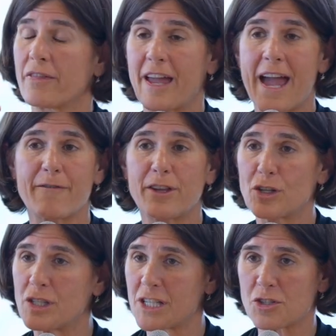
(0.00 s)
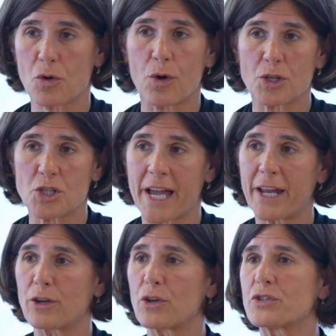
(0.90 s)
they have their Discord
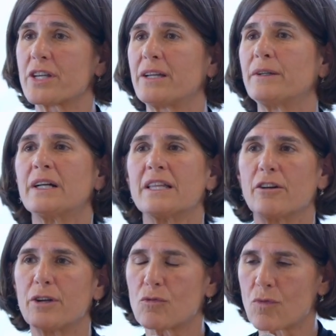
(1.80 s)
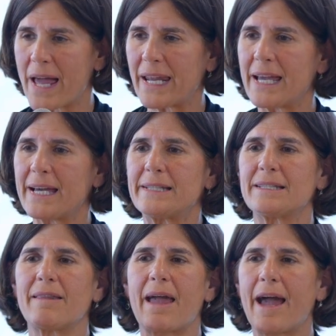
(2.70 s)
channels and they're in Reddit
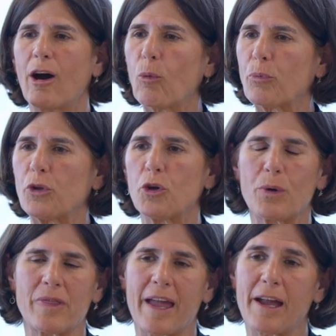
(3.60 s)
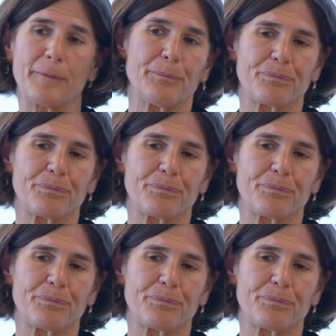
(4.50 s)
and they help you and